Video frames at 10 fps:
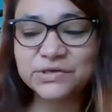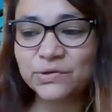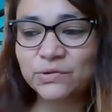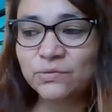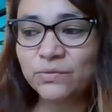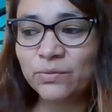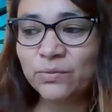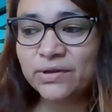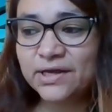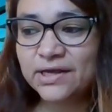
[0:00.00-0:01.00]
we
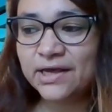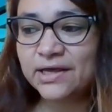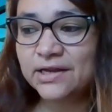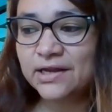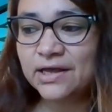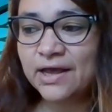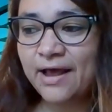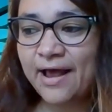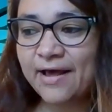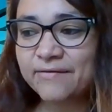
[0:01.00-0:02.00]
really can
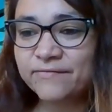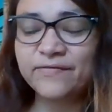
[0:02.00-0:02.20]
have